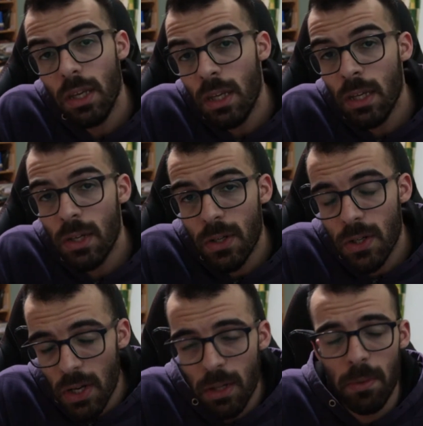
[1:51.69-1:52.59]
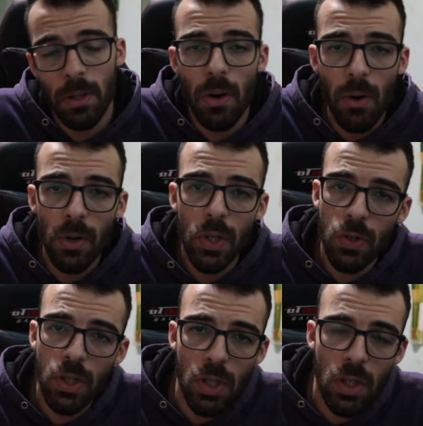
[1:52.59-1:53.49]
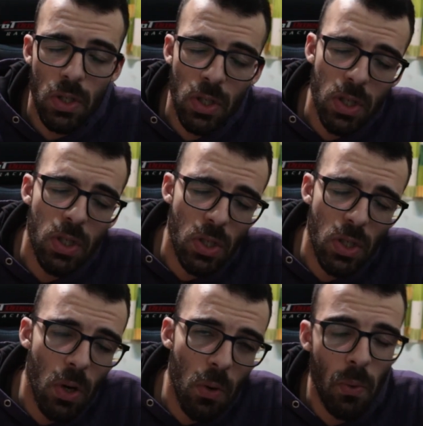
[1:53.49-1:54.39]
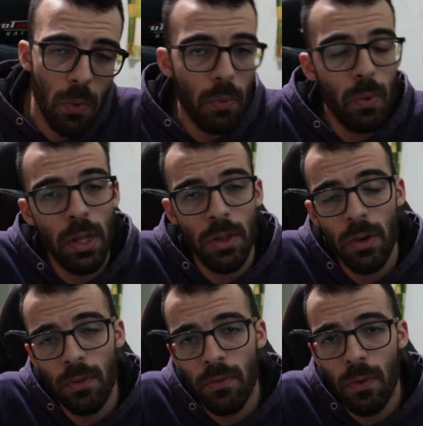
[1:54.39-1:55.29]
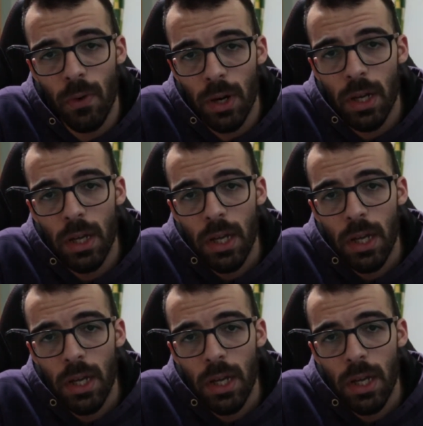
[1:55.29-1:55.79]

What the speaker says: incredible oratory skills he's so well known for,